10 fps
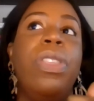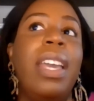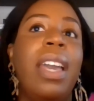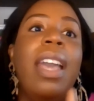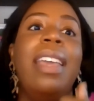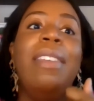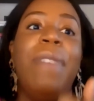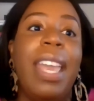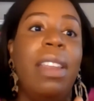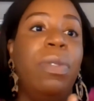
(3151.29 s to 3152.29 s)
Think
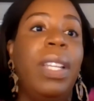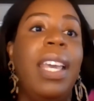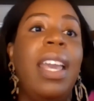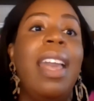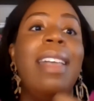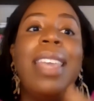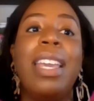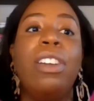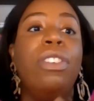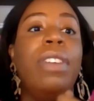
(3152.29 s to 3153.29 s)
innovatively,
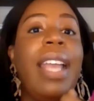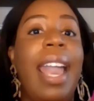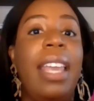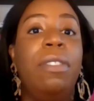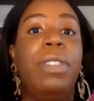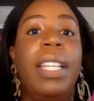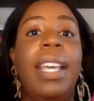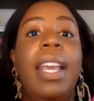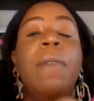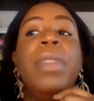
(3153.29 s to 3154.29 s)
think
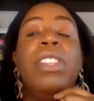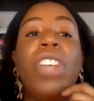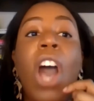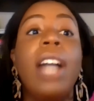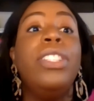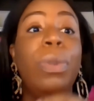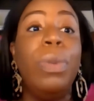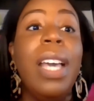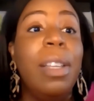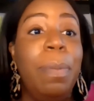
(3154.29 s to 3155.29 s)
creatively, talk to
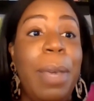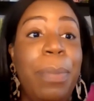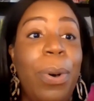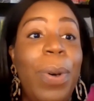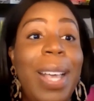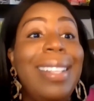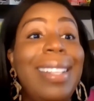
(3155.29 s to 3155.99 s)
young people,